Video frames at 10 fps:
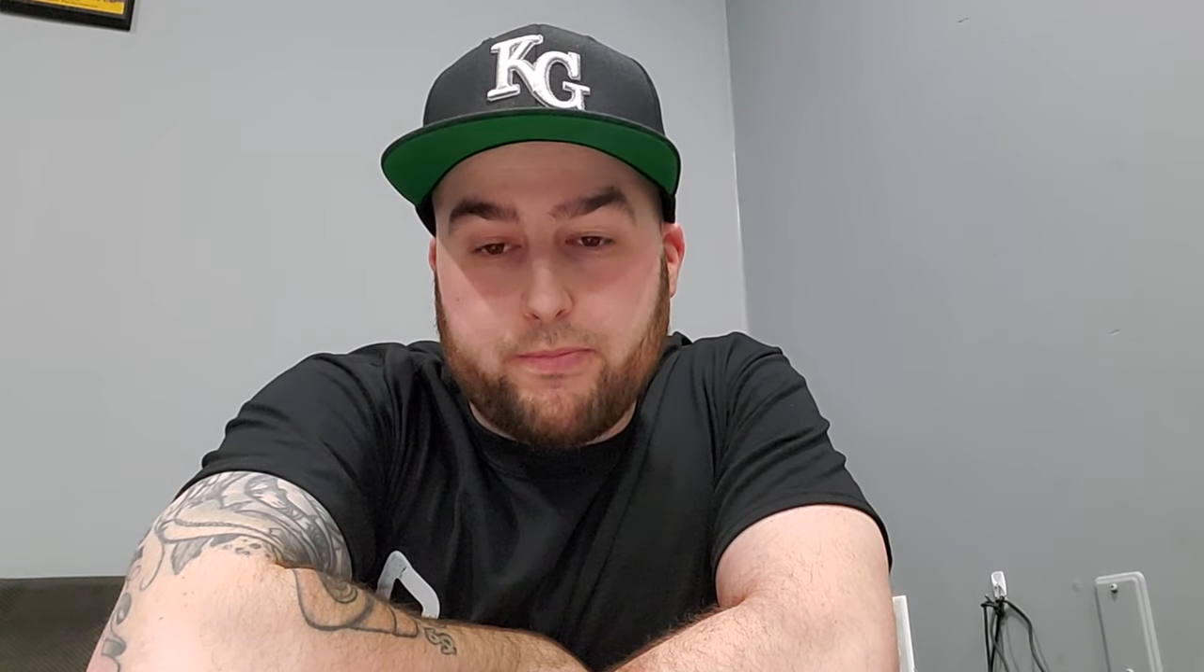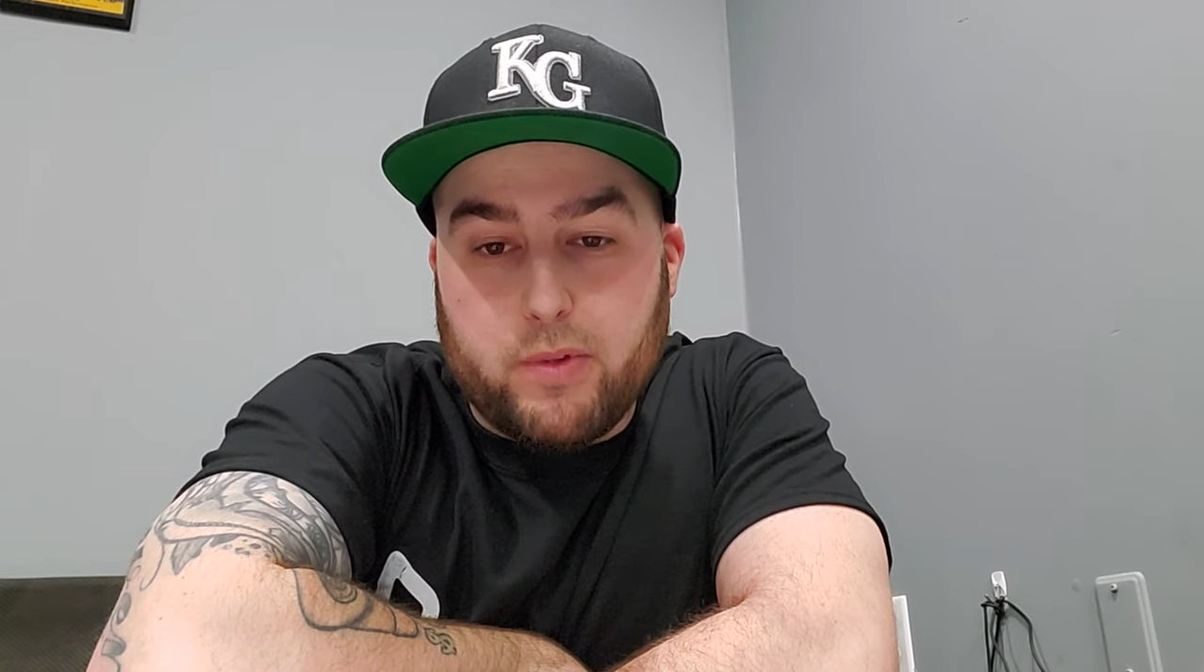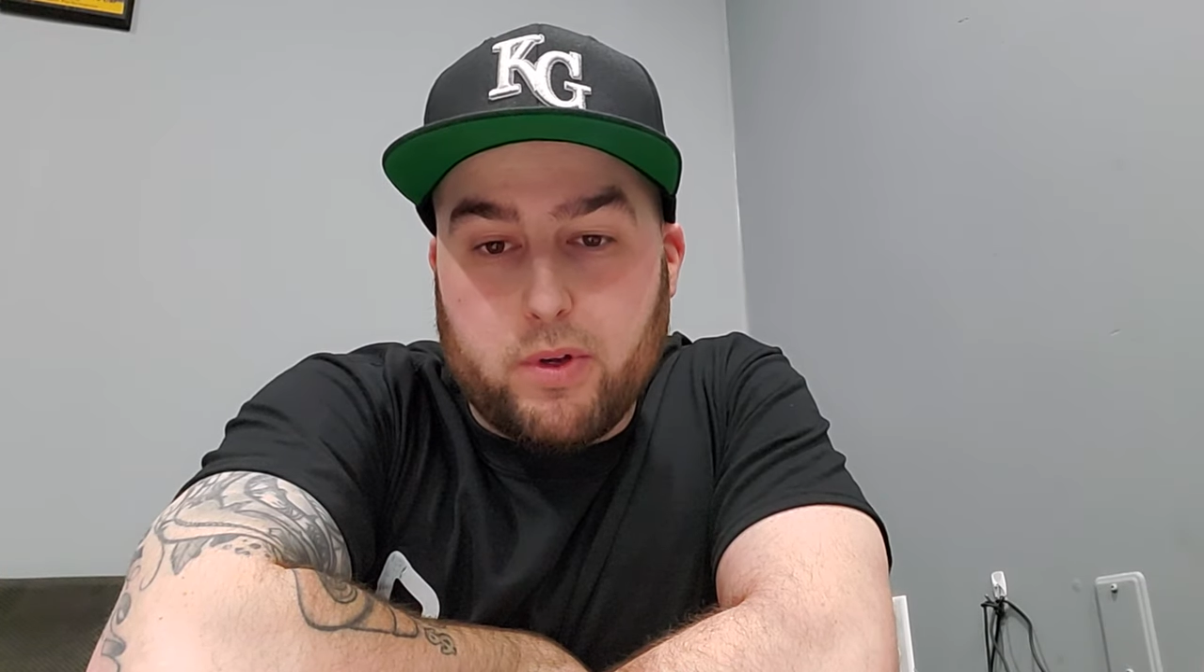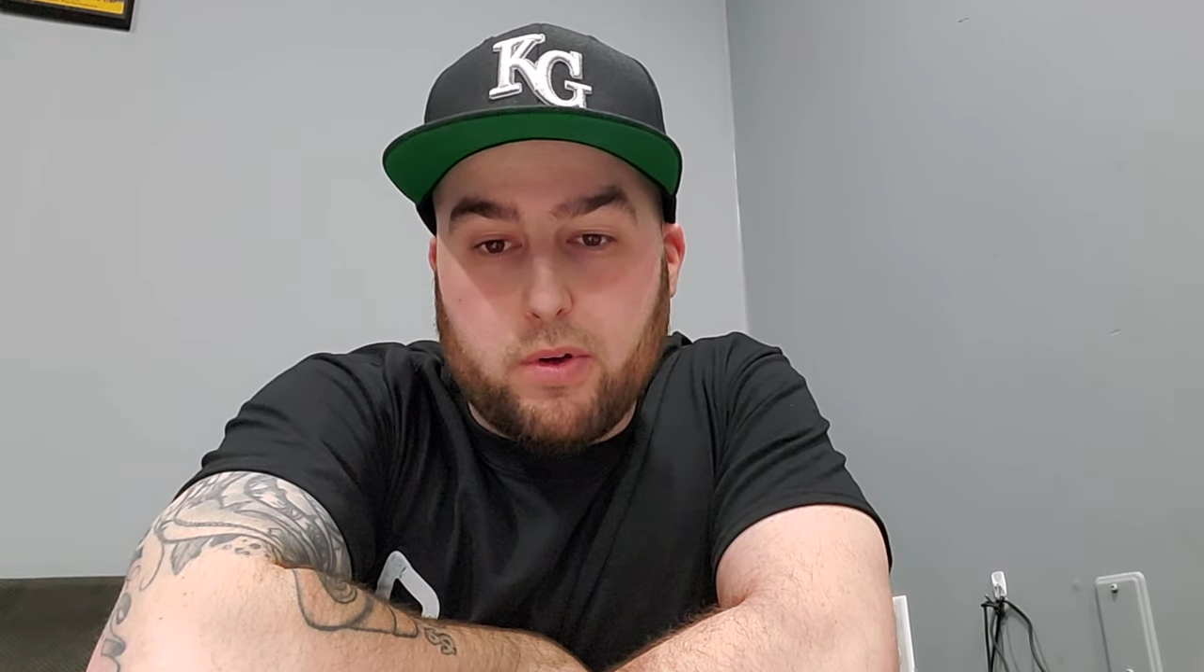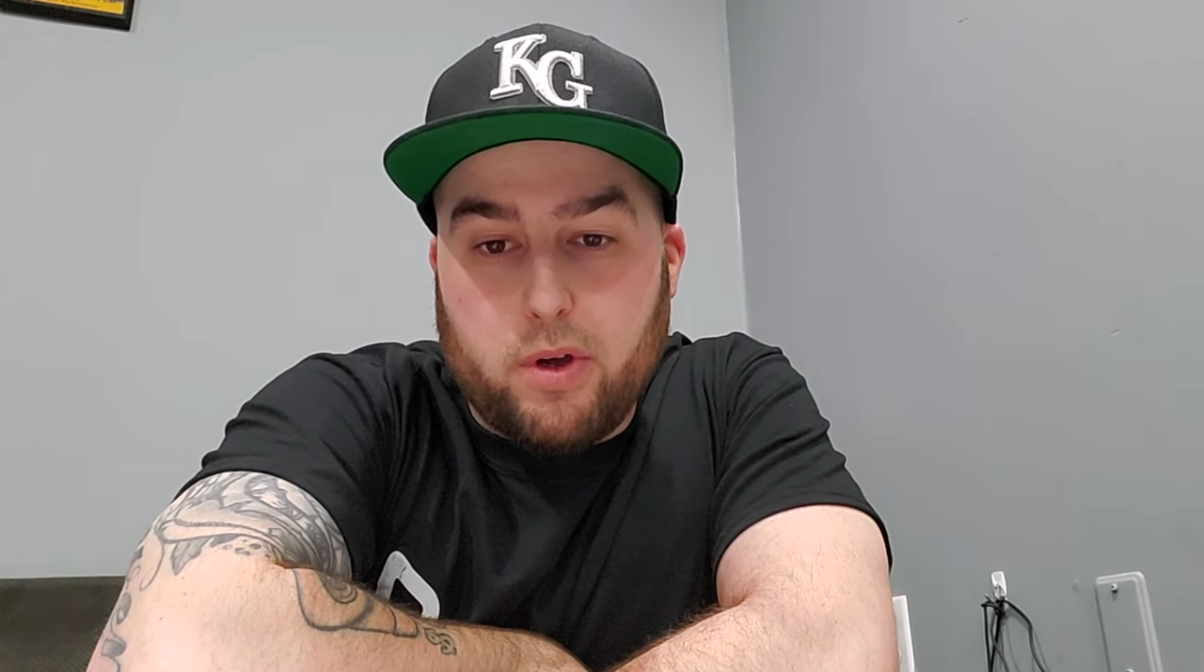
you know,